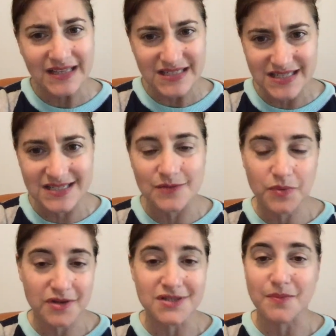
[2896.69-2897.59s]

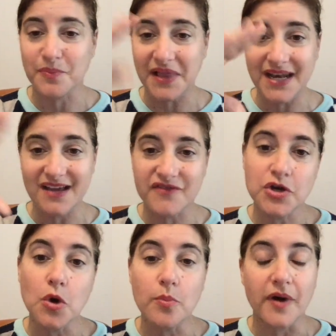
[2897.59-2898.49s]
There's plenty of
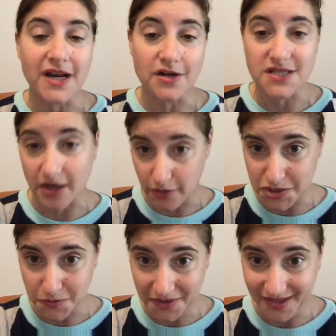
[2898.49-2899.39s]
no-brainer
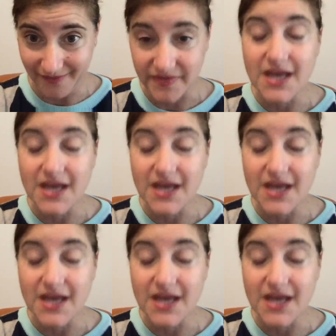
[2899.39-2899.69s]
territory.